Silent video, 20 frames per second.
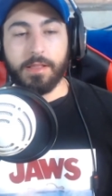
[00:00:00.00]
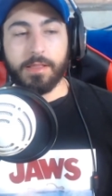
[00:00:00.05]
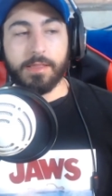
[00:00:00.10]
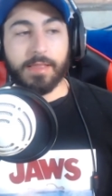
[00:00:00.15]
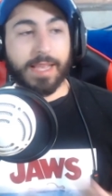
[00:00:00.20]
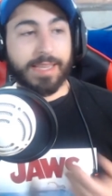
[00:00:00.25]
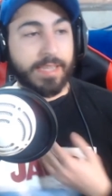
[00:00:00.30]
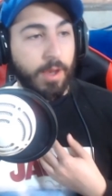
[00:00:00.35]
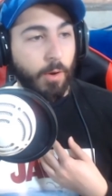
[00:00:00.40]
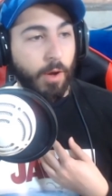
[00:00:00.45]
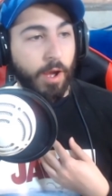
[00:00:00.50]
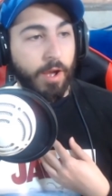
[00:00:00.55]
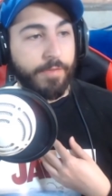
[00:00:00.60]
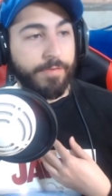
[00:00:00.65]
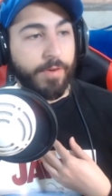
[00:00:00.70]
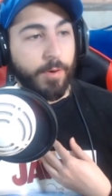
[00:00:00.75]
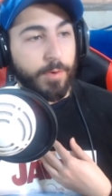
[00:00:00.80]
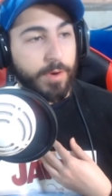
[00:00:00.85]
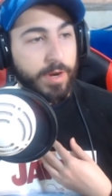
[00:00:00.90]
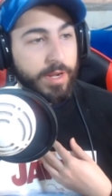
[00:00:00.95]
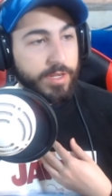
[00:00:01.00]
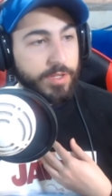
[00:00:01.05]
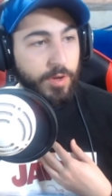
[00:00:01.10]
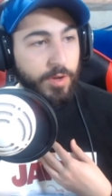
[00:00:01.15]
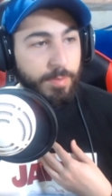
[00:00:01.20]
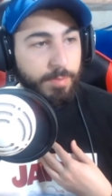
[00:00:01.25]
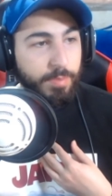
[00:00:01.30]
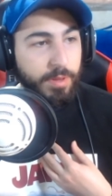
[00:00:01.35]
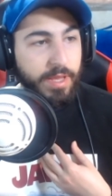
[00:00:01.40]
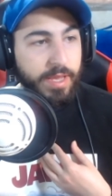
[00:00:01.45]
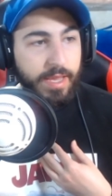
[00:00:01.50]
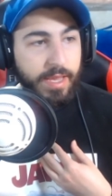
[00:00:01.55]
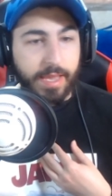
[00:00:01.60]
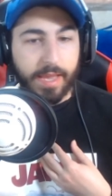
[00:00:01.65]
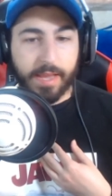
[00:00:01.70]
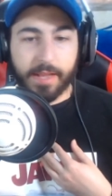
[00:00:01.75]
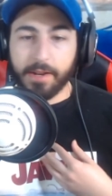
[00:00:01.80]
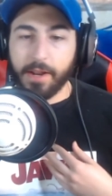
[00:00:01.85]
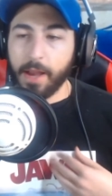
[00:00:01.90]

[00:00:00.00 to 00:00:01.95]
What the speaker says: That's how I felt when I started playing again.